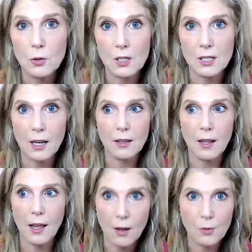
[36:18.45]
because I
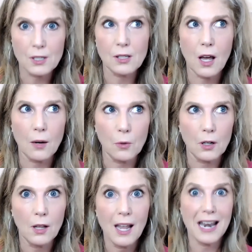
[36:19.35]
always thought,
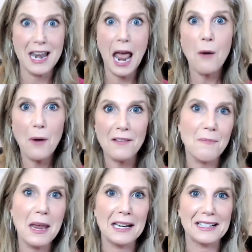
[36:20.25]
well, now I've
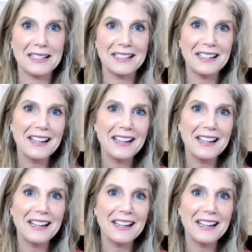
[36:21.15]
made it.